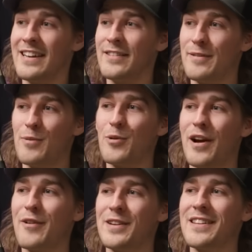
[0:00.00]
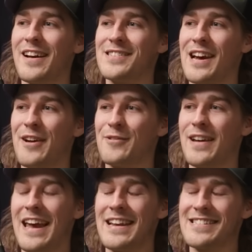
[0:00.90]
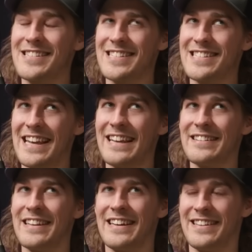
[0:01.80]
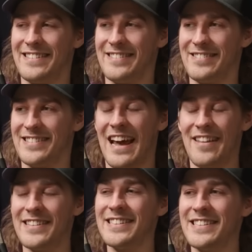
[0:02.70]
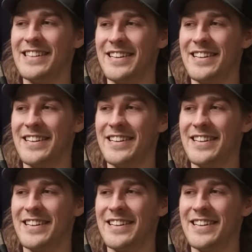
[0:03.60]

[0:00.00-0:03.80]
the more I realise how insanely talented he